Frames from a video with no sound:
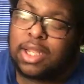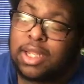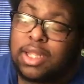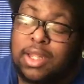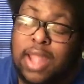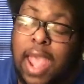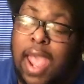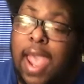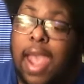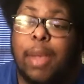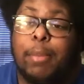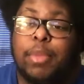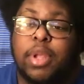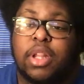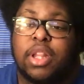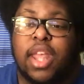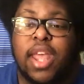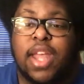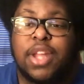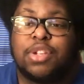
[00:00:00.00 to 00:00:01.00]
had me
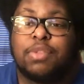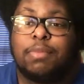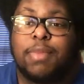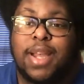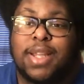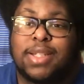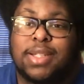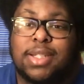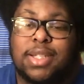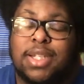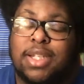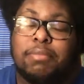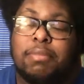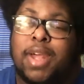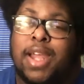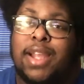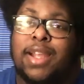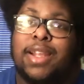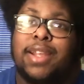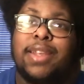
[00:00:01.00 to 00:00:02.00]
on the edge of my seat. My
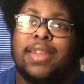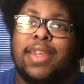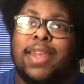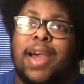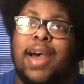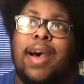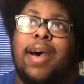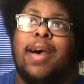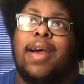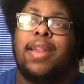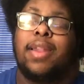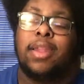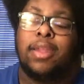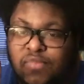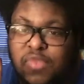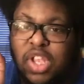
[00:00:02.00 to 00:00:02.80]
God.